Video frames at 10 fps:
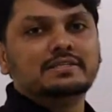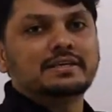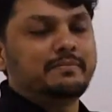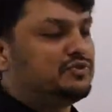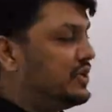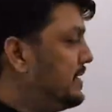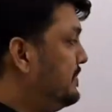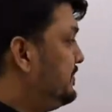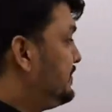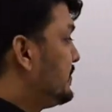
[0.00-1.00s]
subject.
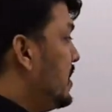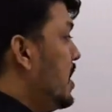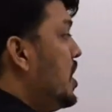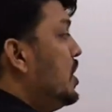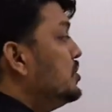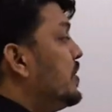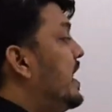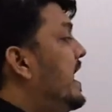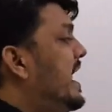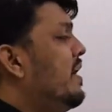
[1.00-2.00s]
So,
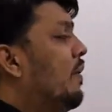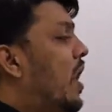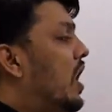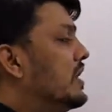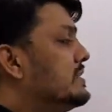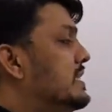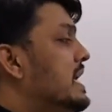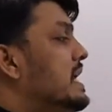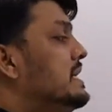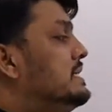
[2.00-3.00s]
he was
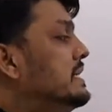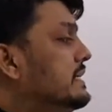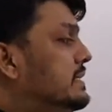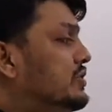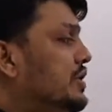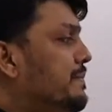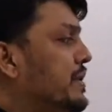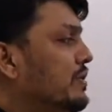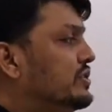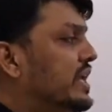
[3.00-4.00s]

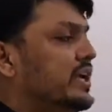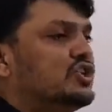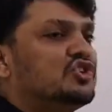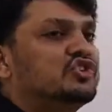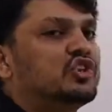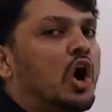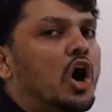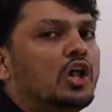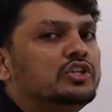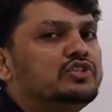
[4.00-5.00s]
distributing
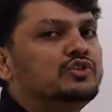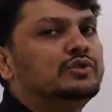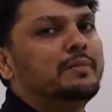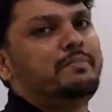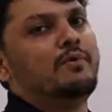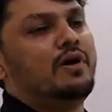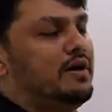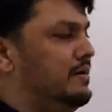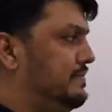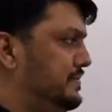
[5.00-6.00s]
shawls to the
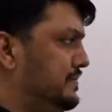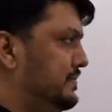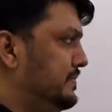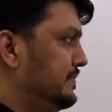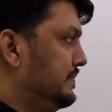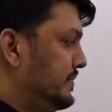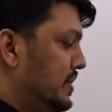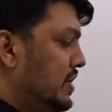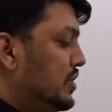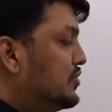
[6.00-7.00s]
poor.
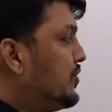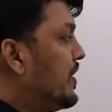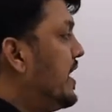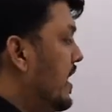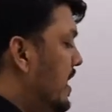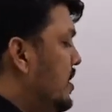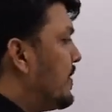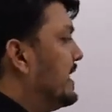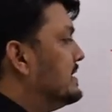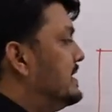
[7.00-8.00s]
So, here you
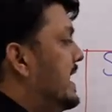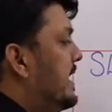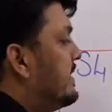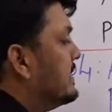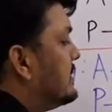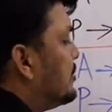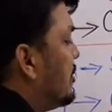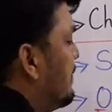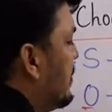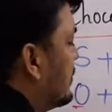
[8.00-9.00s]
can see
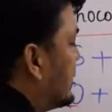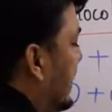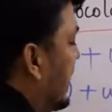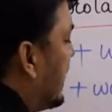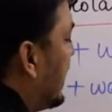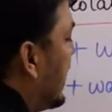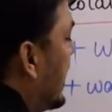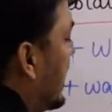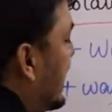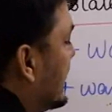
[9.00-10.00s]

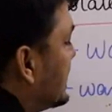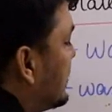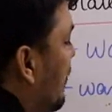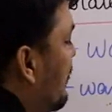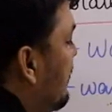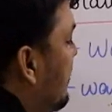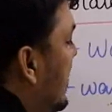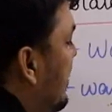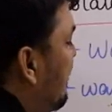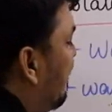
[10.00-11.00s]
distributing is
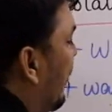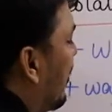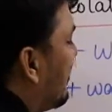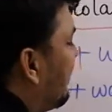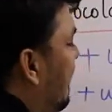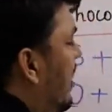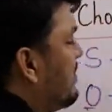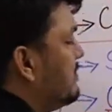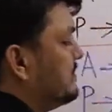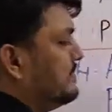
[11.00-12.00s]
V4
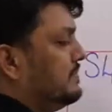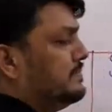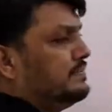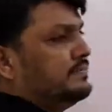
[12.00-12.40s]
form